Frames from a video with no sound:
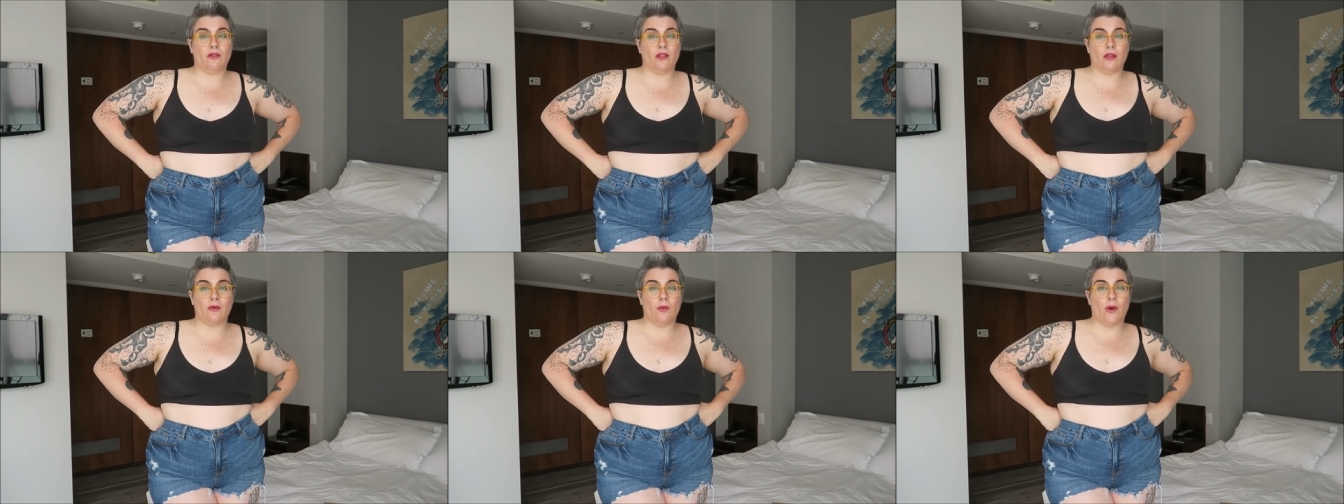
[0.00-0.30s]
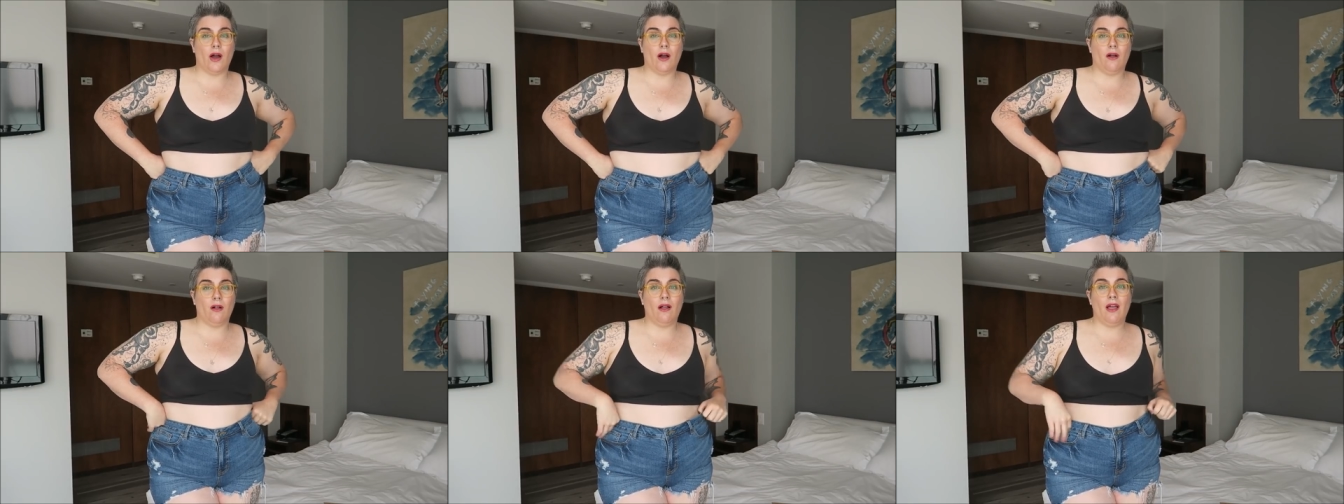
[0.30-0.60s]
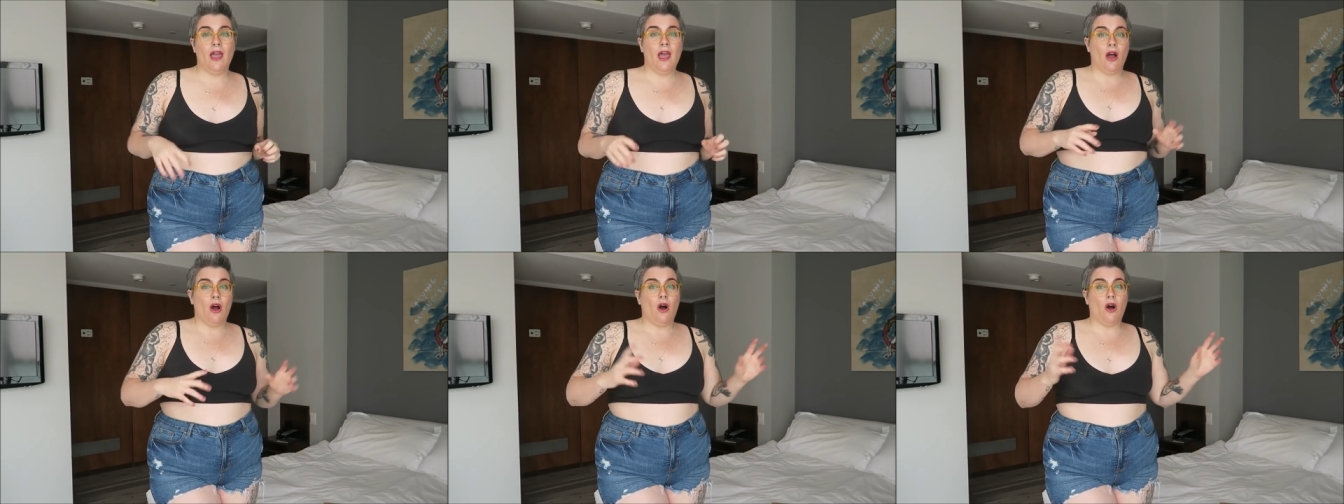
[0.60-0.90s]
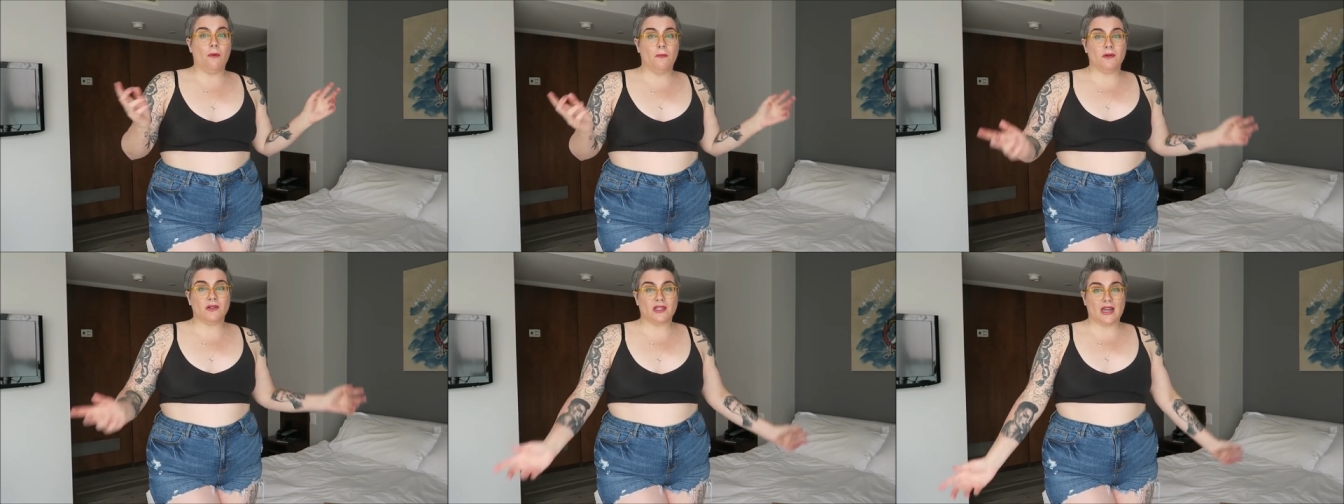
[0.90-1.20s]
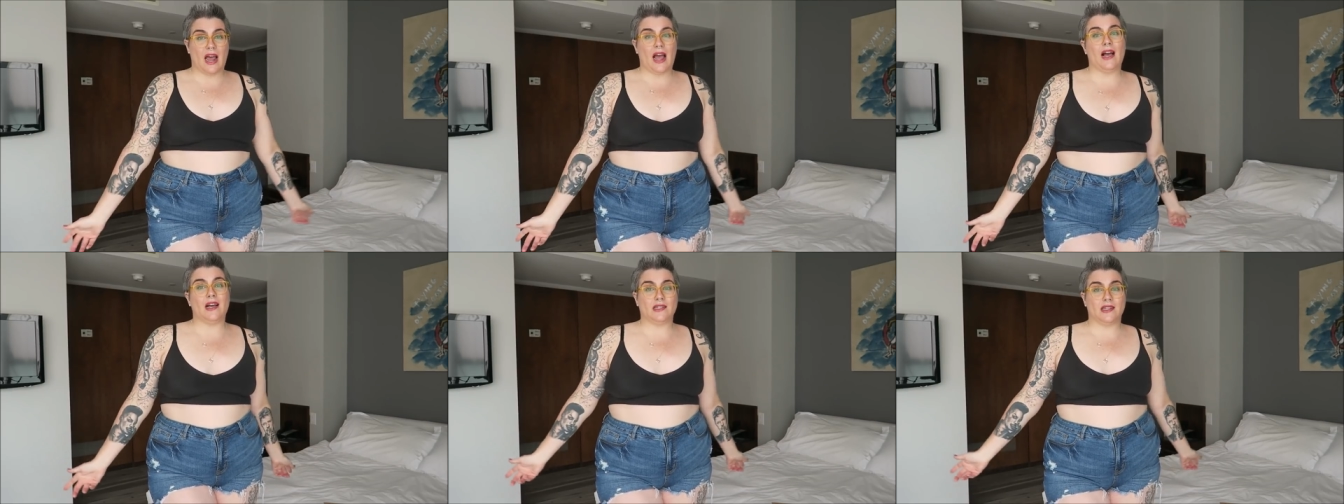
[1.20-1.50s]
really well
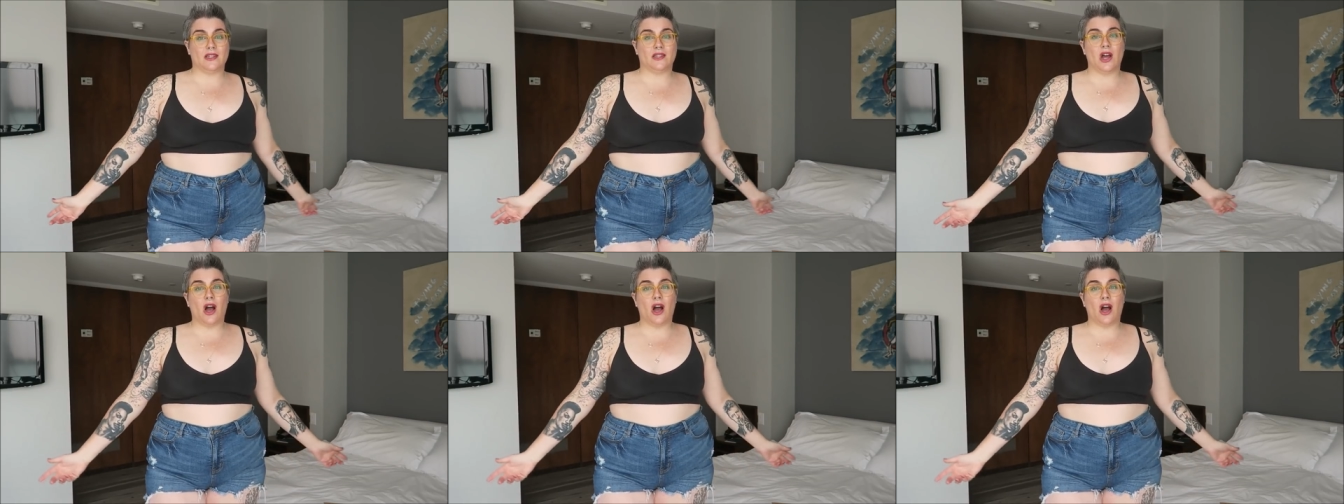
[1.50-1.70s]
almost as a